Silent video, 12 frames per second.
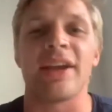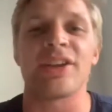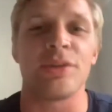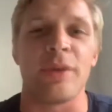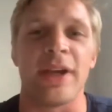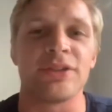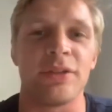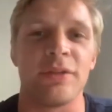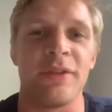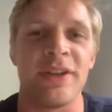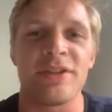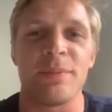wrestled
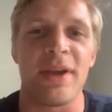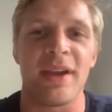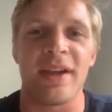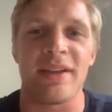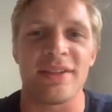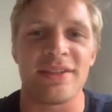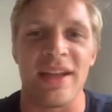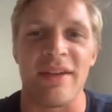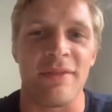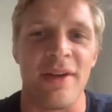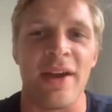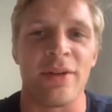Vince Pickett in the state
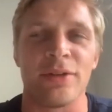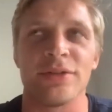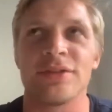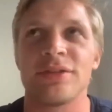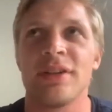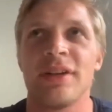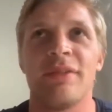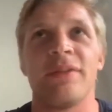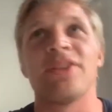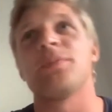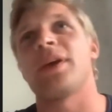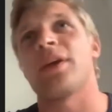finals. Vince
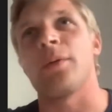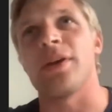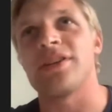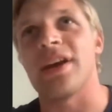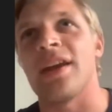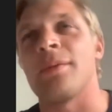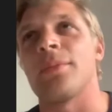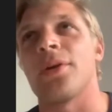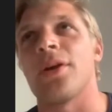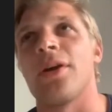Pickett went to Edinburgh.